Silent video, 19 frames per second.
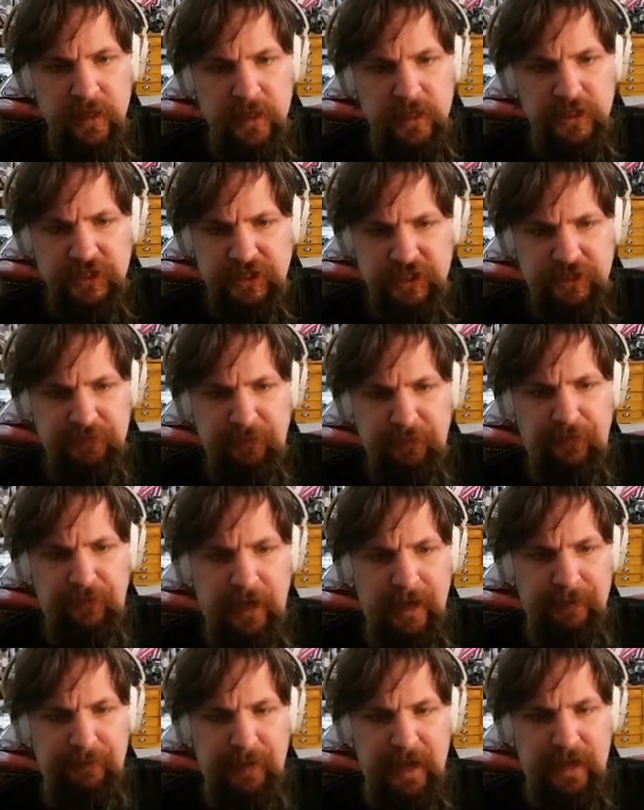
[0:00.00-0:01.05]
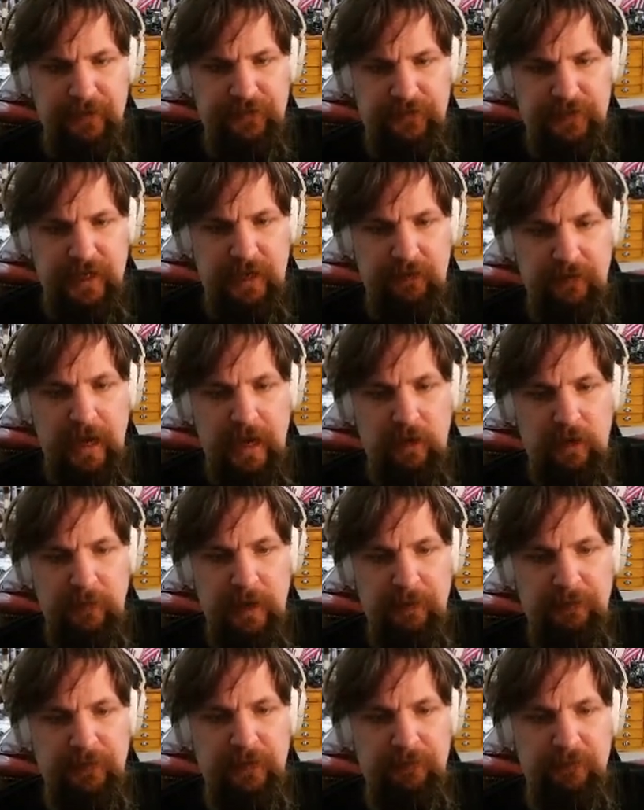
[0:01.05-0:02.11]
Just before I passed out, I
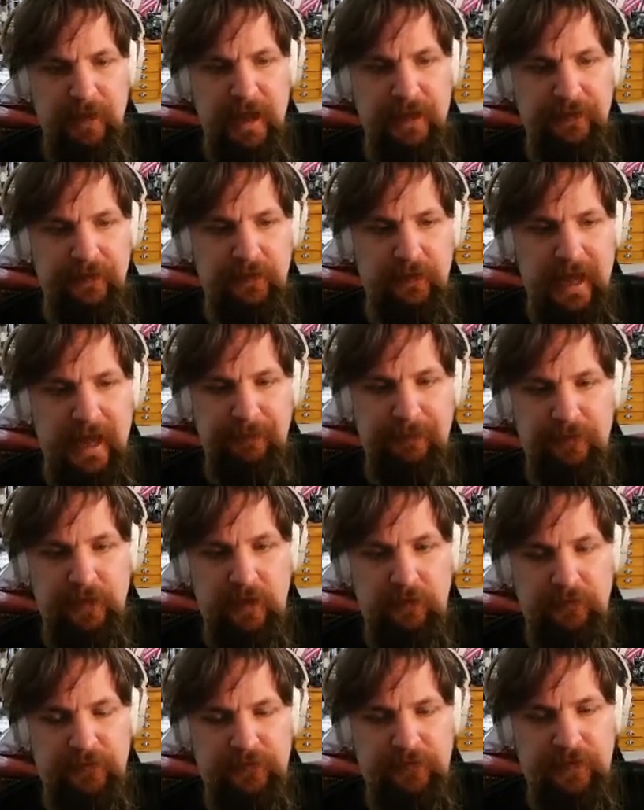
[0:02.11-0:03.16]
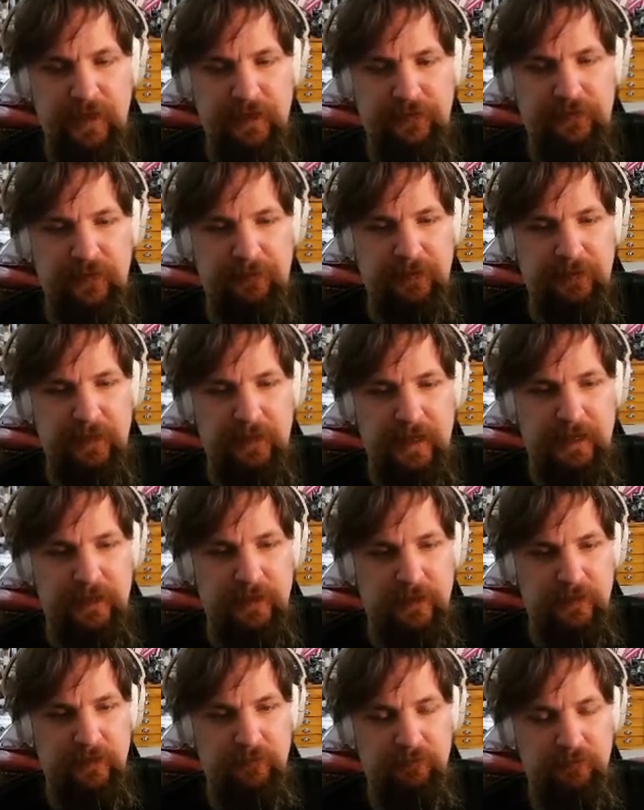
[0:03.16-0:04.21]
remember the men in the lab coats said something
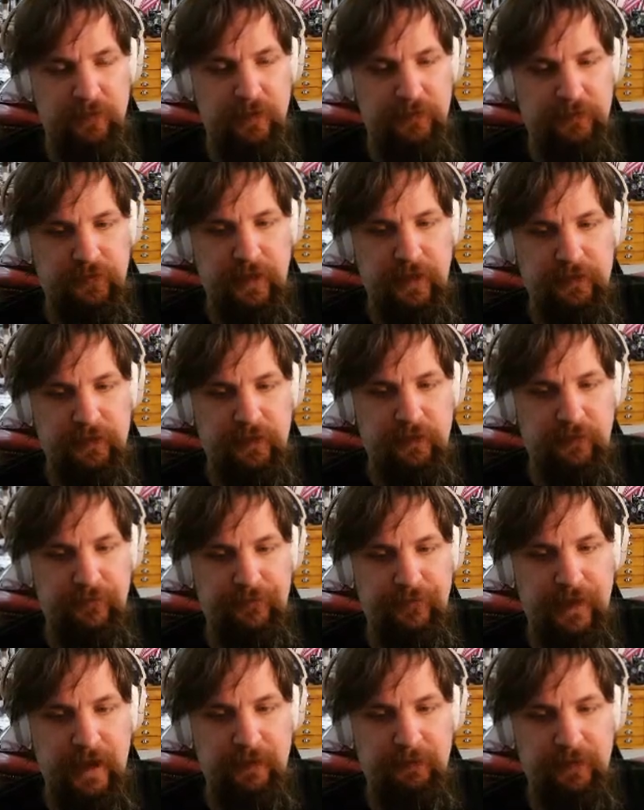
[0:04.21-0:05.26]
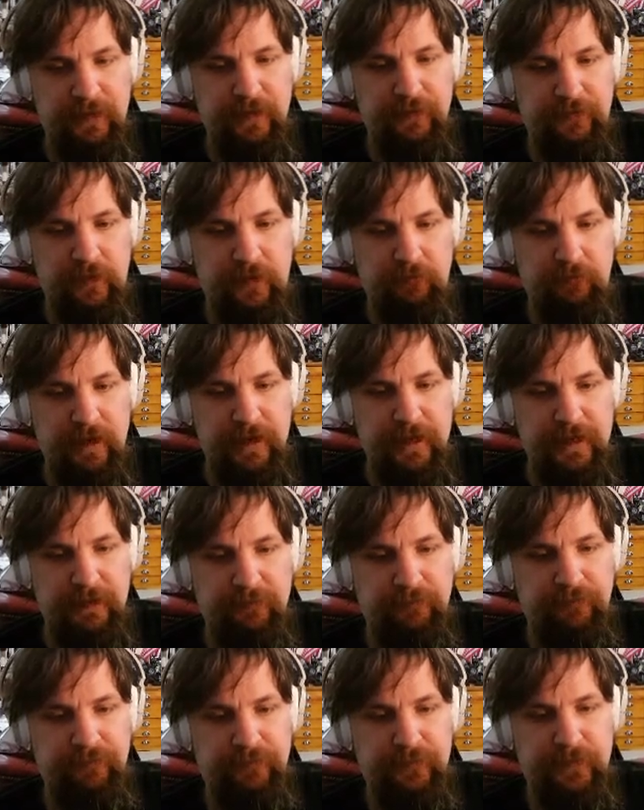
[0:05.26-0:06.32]
like, "Most likely your family is
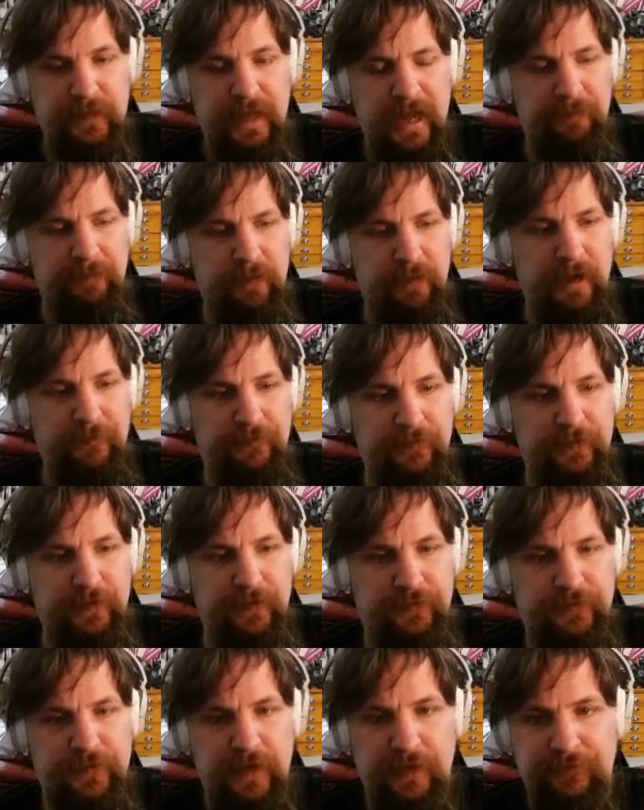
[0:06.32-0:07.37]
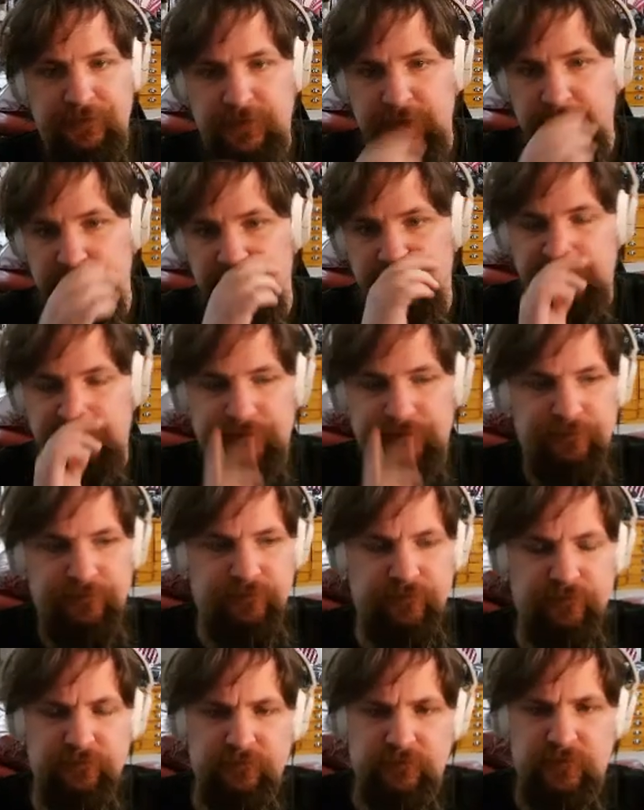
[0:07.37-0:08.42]
already. I pray for their safety."
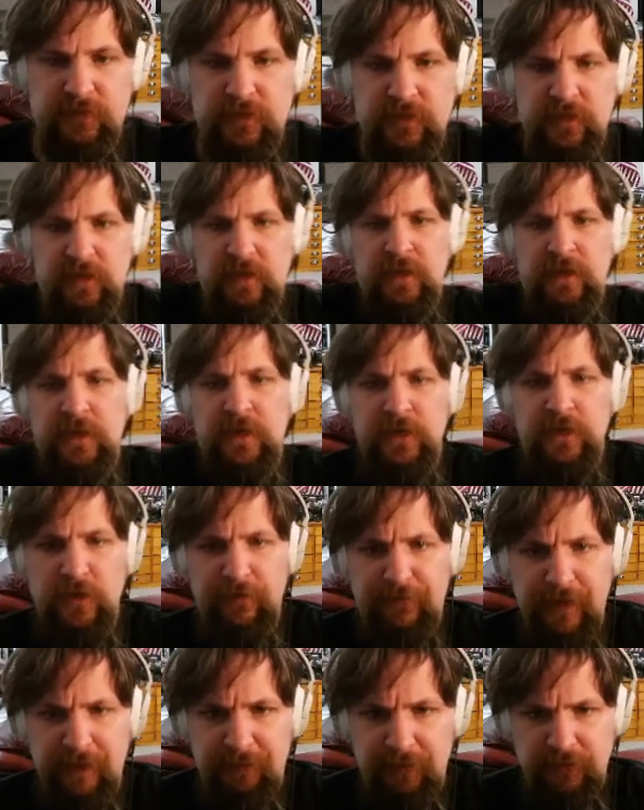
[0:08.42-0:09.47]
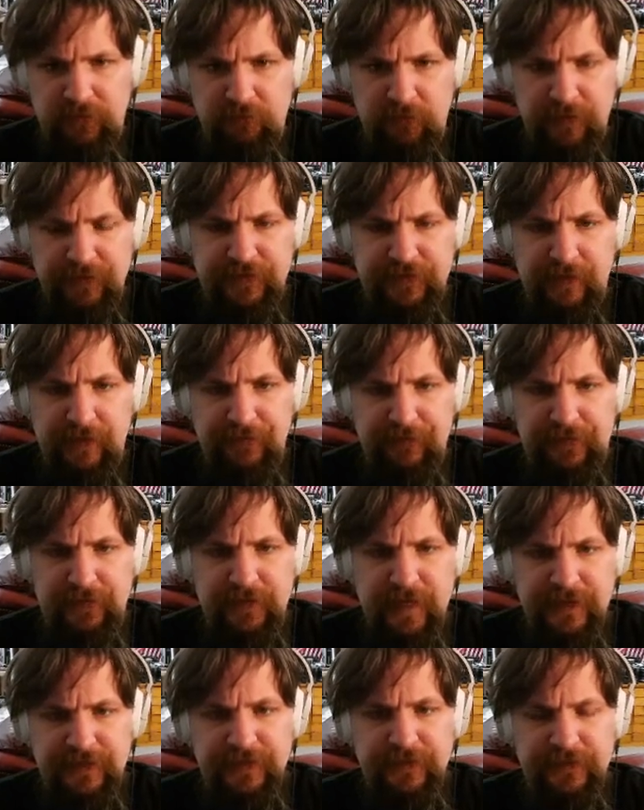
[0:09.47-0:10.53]
November
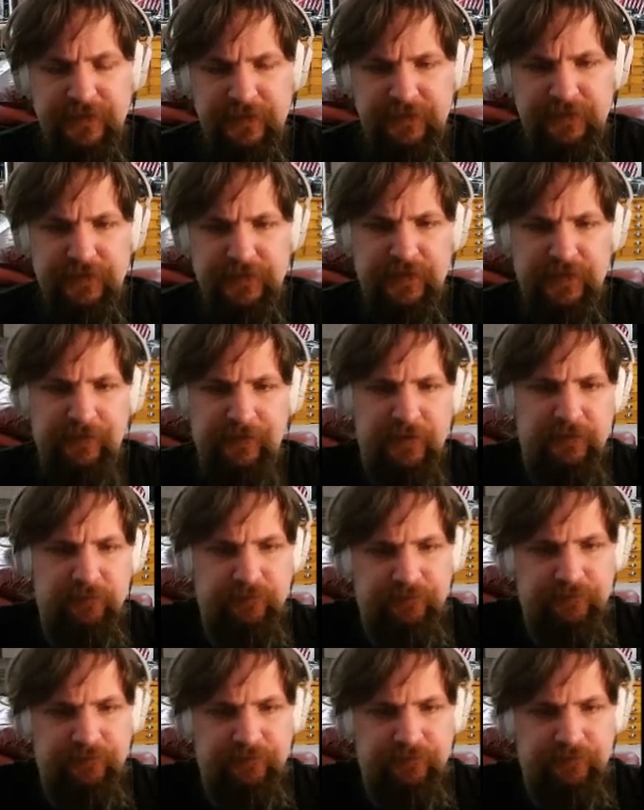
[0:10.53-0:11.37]
27th, 1967.